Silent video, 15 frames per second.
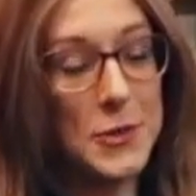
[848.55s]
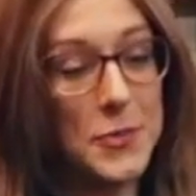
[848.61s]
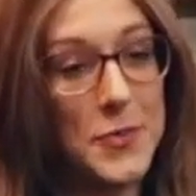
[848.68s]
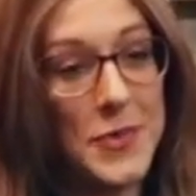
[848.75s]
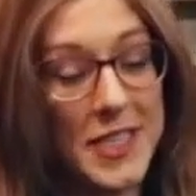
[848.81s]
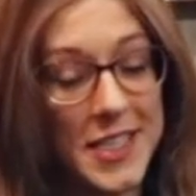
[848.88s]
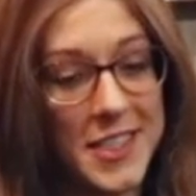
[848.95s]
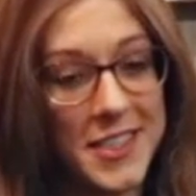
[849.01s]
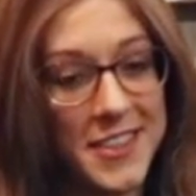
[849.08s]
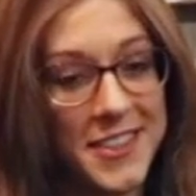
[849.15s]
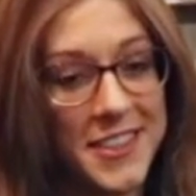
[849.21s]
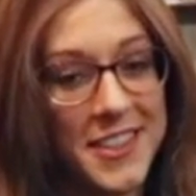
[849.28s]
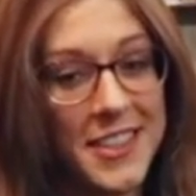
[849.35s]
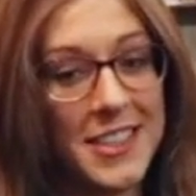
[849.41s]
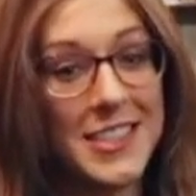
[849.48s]
to
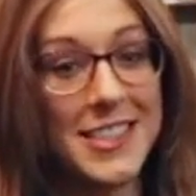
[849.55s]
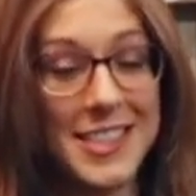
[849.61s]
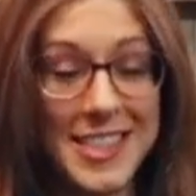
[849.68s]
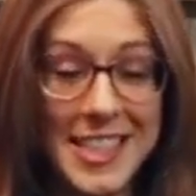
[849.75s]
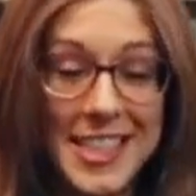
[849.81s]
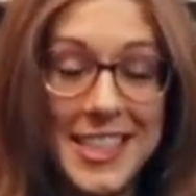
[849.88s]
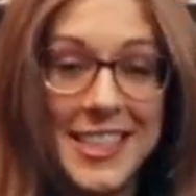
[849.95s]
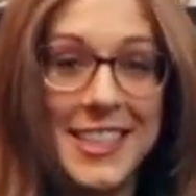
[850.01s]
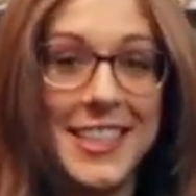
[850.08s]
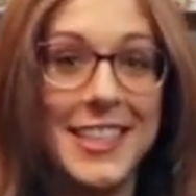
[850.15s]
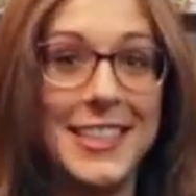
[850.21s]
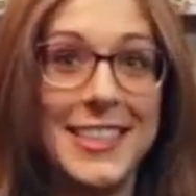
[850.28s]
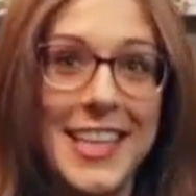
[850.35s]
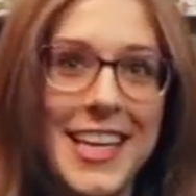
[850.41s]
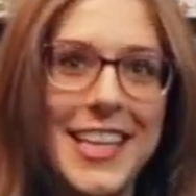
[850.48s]
be seen
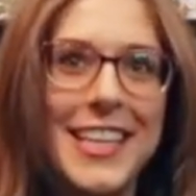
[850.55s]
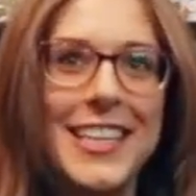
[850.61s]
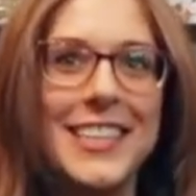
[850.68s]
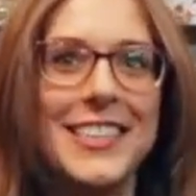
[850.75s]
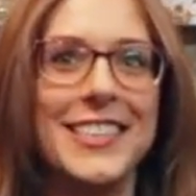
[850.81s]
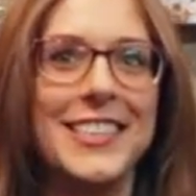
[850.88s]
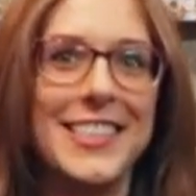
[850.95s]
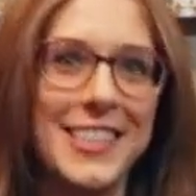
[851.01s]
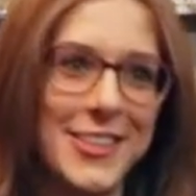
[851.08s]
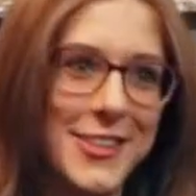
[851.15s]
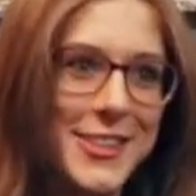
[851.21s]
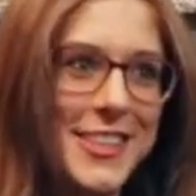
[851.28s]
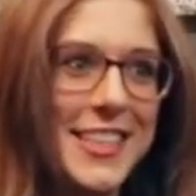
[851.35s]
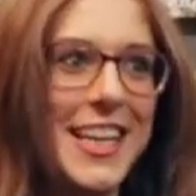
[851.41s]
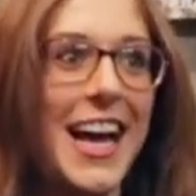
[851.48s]
and taken
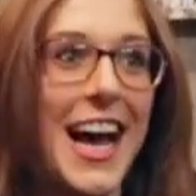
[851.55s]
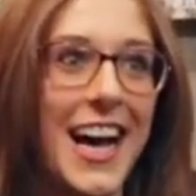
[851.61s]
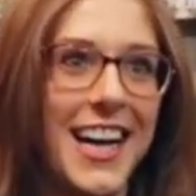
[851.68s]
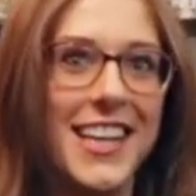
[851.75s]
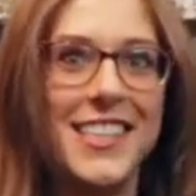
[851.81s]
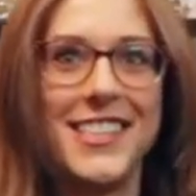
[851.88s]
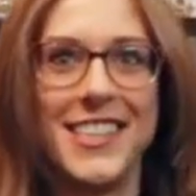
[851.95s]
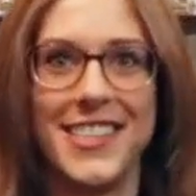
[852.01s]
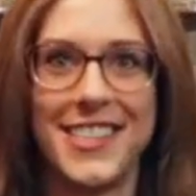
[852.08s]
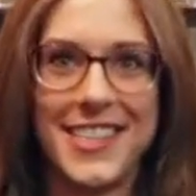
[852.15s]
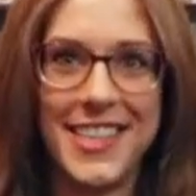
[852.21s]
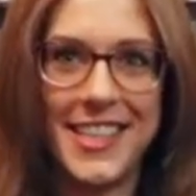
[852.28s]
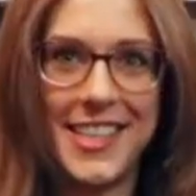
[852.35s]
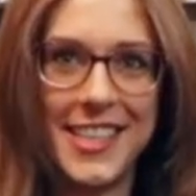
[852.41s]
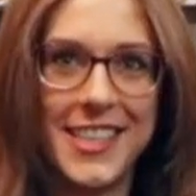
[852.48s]
seriously as a
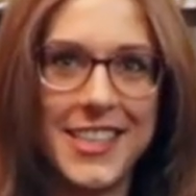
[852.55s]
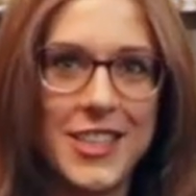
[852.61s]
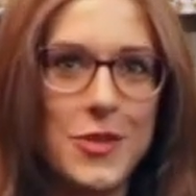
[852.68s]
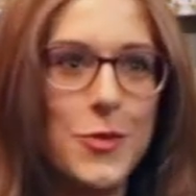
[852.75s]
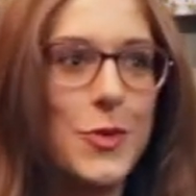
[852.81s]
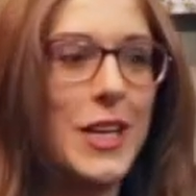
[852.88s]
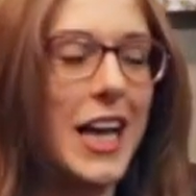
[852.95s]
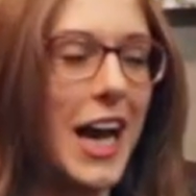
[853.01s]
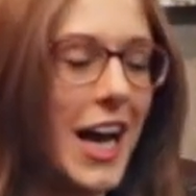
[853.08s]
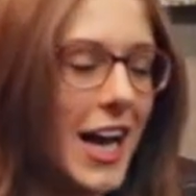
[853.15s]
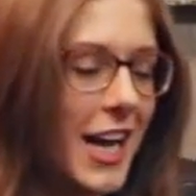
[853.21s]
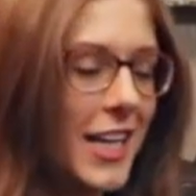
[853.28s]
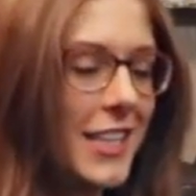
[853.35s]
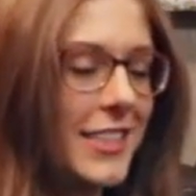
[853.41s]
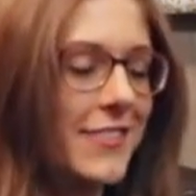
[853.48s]
city, we
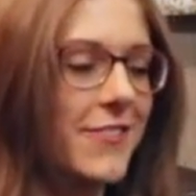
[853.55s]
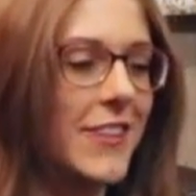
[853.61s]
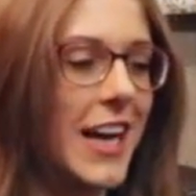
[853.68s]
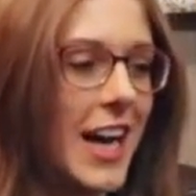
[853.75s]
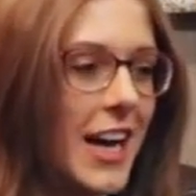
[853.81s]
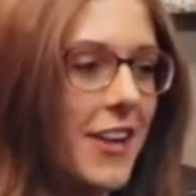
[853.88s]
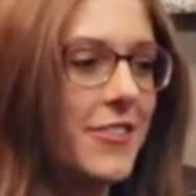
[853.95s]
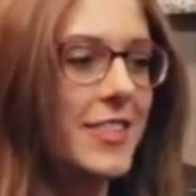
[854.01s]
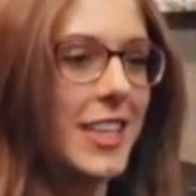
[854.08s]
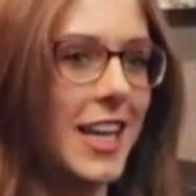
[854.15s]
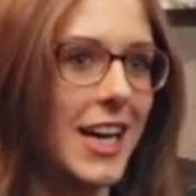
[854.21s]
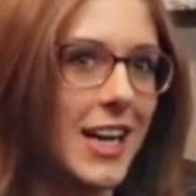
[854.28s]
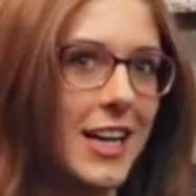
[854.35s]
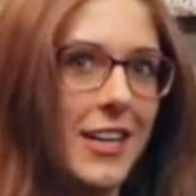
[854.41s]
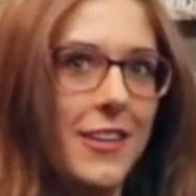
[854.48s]
have to
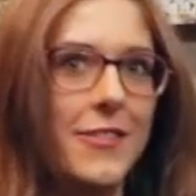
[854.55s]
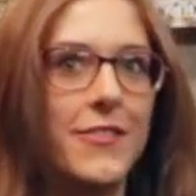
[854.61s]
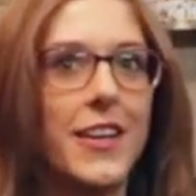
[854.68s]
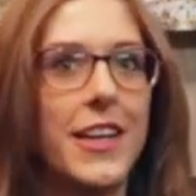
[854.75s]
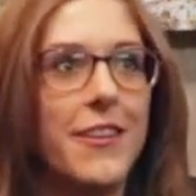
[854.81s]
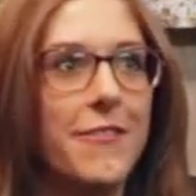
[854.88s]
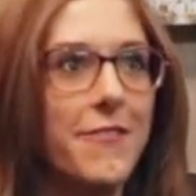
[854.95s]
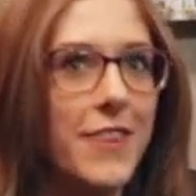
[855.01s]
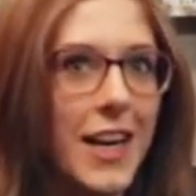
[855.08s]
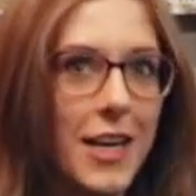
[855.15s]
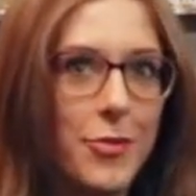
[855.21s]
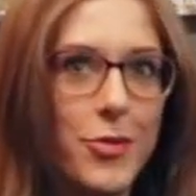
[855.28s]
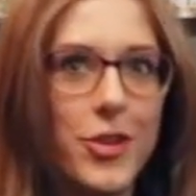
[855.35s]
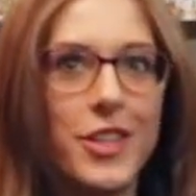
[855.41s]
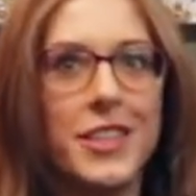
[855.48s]
have a
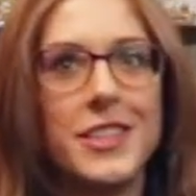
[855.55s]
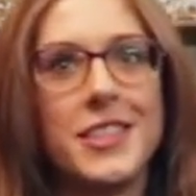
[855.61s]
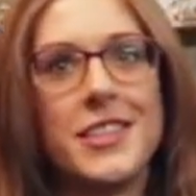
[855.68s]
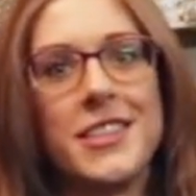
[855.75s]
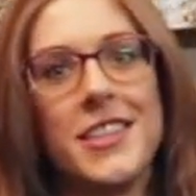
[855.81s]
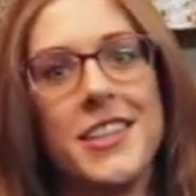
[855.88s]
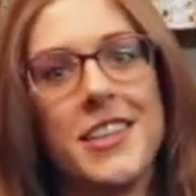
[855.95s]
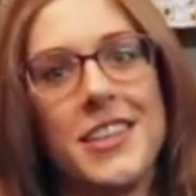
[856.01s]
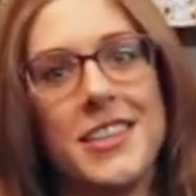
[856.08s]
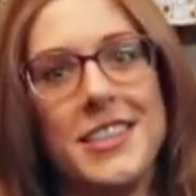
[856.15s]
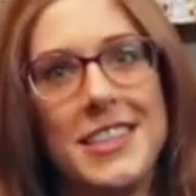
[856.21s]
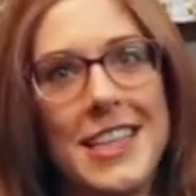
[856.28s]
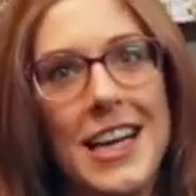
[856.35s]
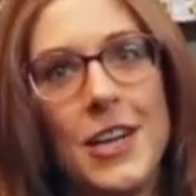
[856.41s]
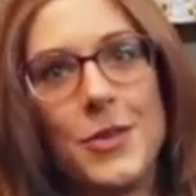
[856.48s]
vibrant
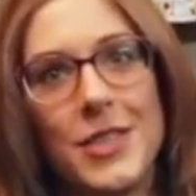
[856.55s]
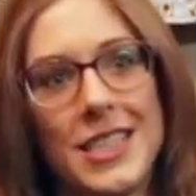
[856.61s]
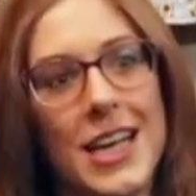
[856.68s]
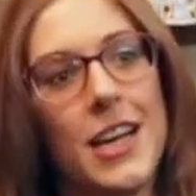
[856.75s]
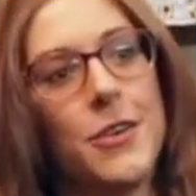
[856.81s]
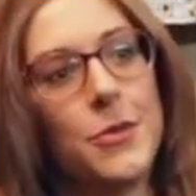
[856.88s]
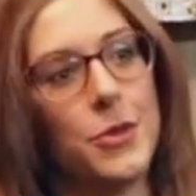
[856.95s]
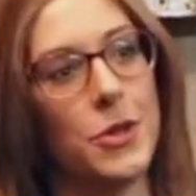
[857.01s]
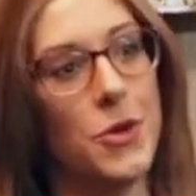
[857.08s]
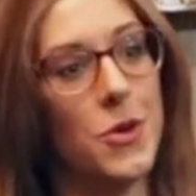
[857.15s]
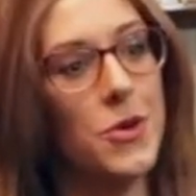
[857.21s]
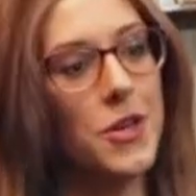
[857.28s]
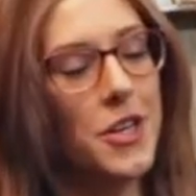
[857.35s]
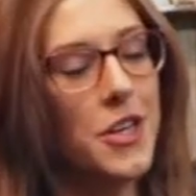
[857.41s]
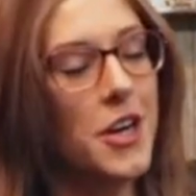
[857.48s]
downtown
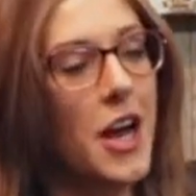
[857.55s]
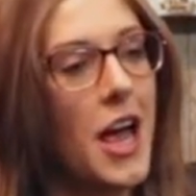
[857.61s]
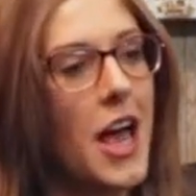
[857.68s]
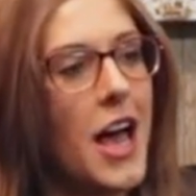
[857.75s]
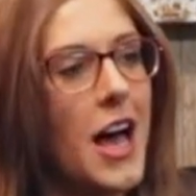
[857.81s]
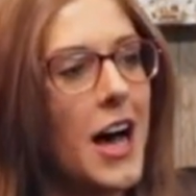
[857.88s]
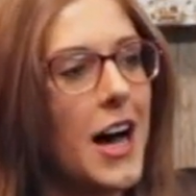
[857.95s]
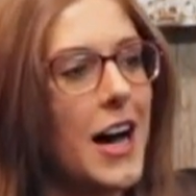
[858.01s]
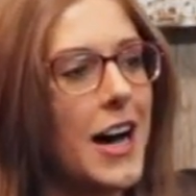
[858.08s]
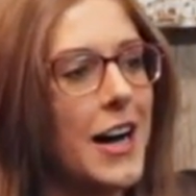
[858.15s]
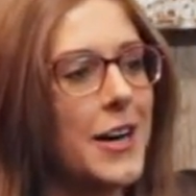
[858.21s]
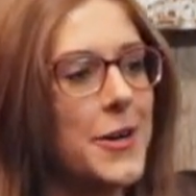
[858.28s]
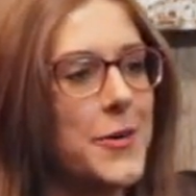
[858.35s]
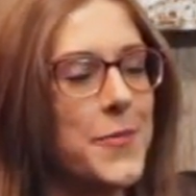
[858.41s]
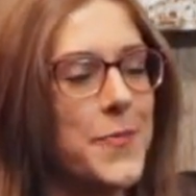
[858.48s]

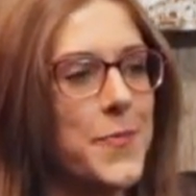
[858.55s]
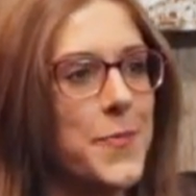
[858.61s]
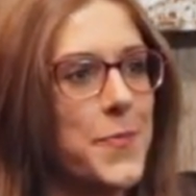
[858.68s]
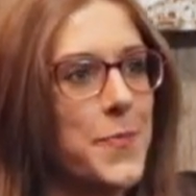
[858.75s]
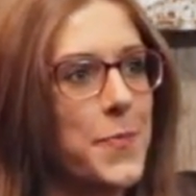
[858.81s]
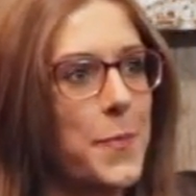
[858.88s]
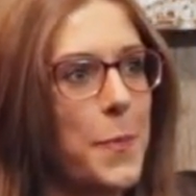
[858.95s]
core.